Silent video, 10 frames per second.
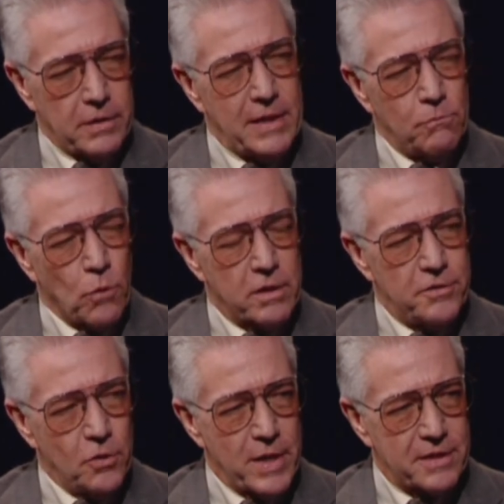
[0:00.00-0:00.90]
only one or
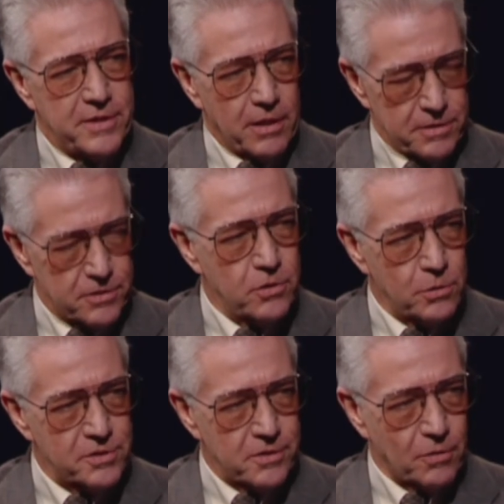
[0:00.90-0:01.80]
two exteriors. The
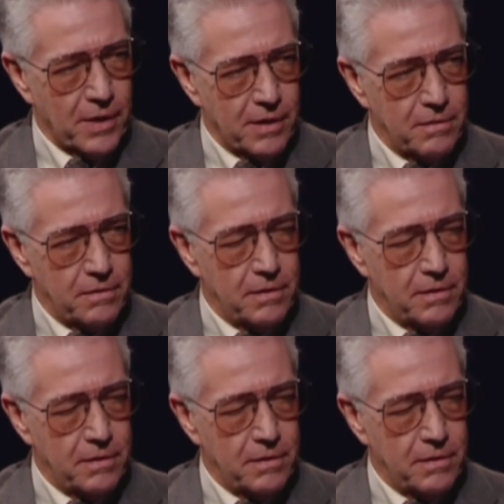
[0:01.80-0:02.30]
school was in Toronto.